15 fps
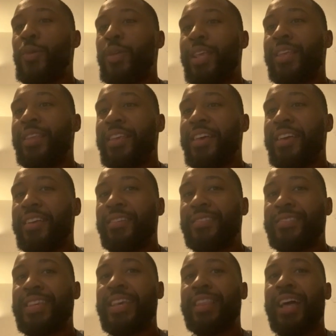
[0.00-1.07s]
you and then
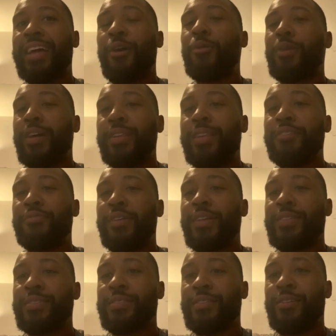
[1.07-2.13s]
say like, "Oh, good
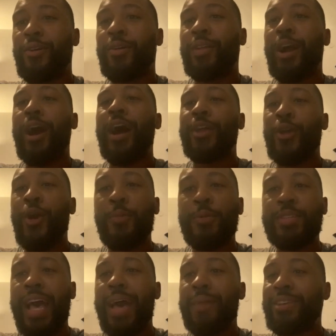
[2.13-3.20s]
defense," or like, "Ah, oh, you
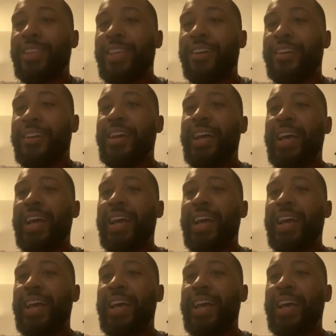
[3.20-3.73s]
almost had me there."